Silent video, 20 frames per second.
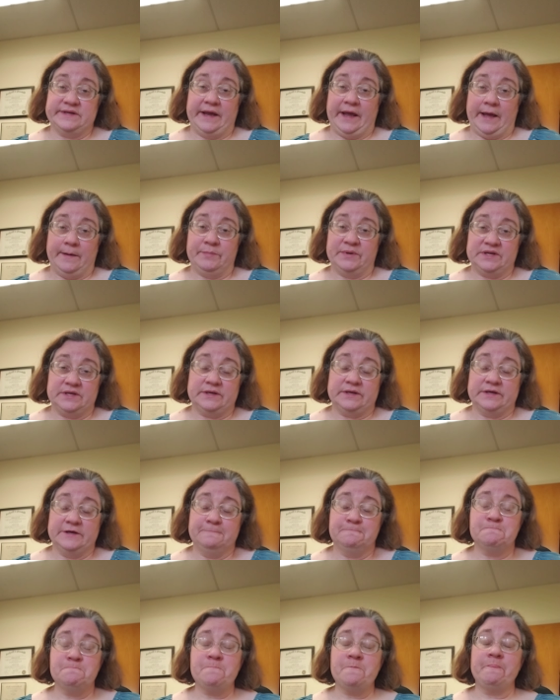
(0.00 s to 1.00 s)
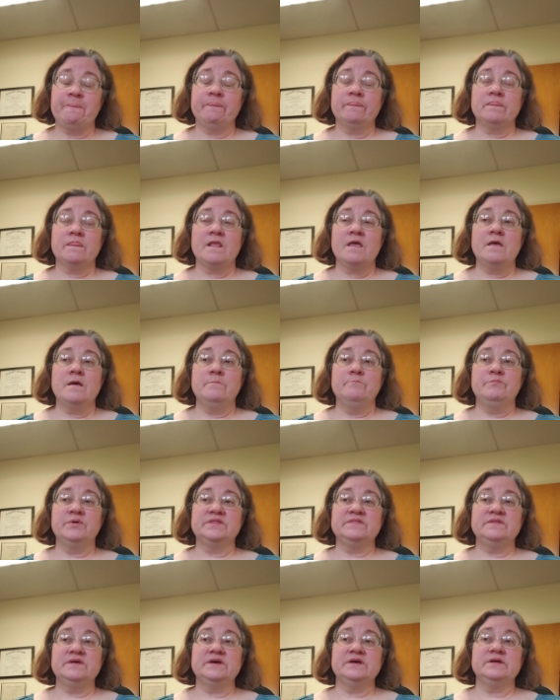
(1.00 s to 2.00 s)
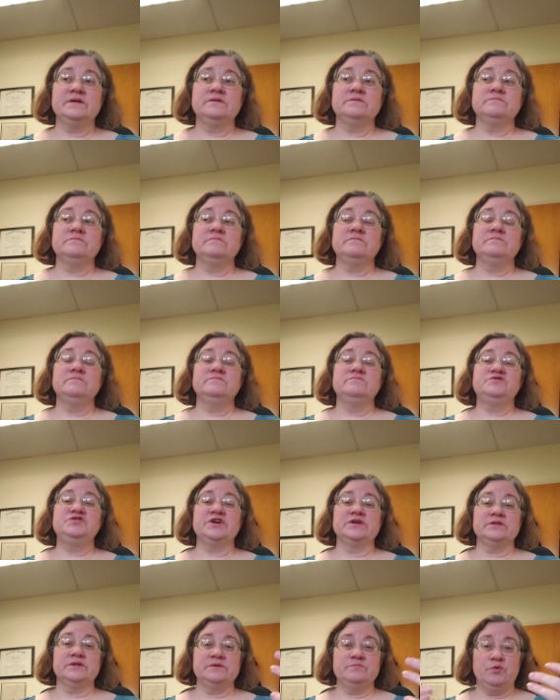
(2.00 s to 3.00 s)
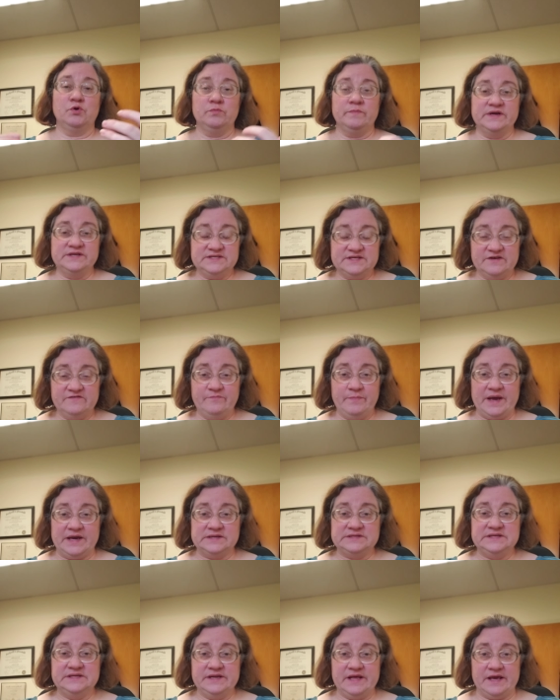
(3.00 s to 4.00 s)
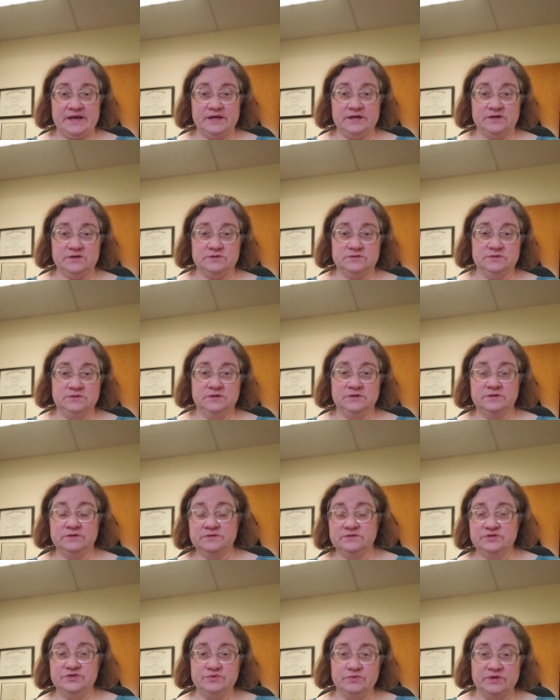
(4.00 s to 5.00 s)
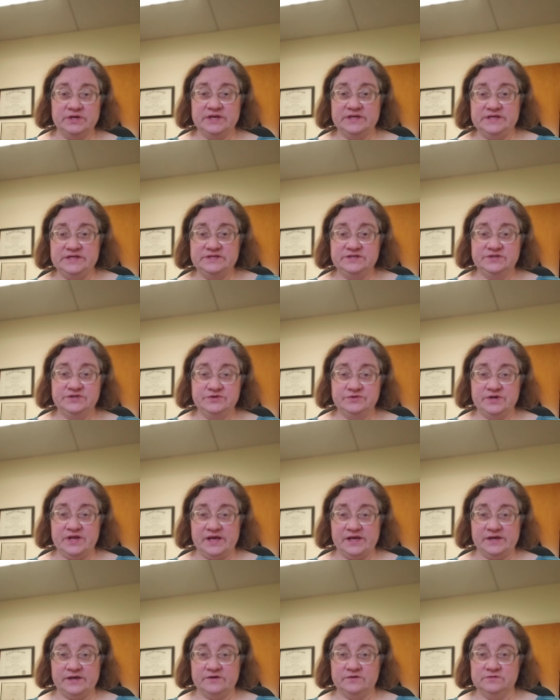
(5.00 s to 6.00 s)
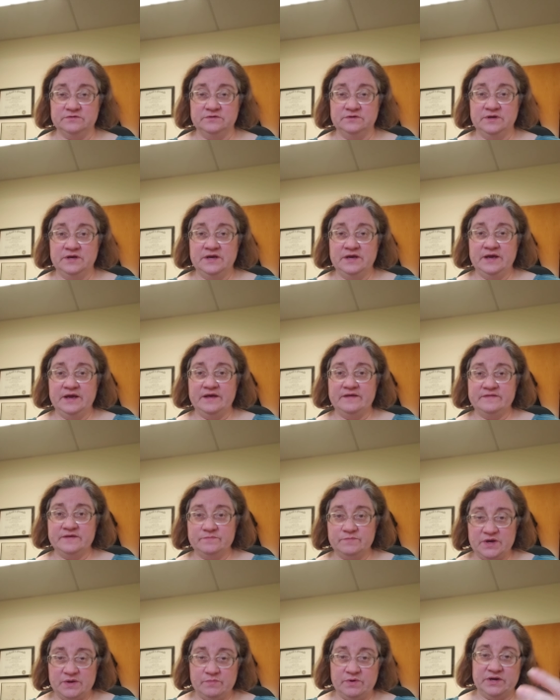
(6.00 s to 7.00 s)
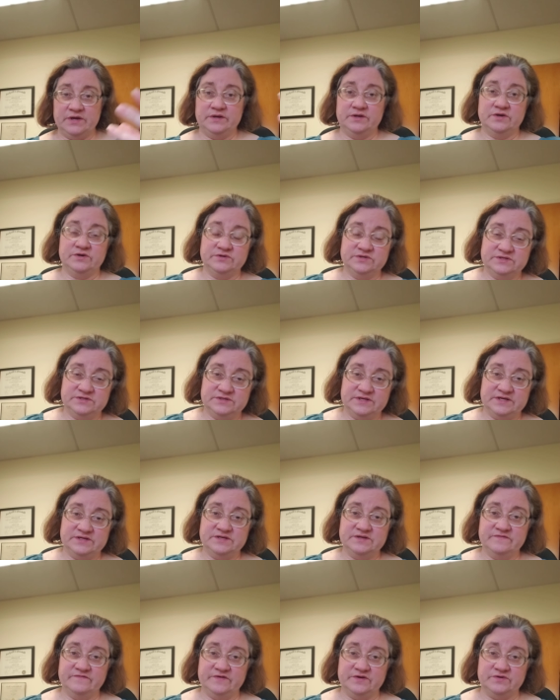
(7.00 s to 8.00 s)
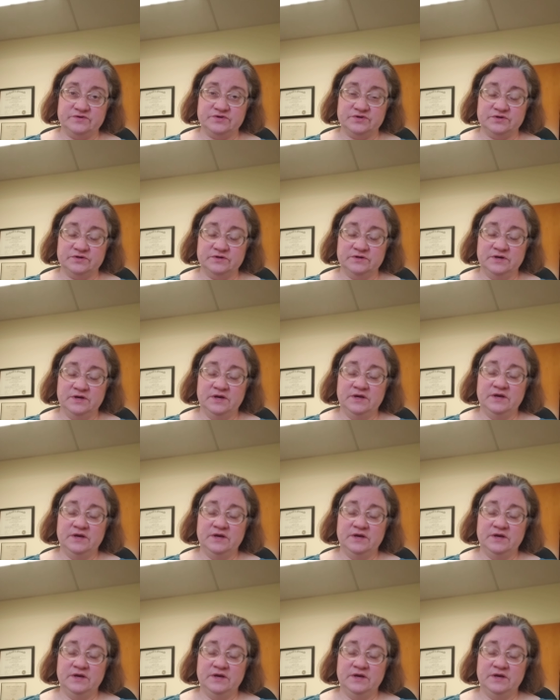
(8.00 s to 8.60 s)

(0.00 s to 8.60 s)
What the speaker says: happening. But then gently pull myself back to now, do what I need to do now. And then my mind goes into the future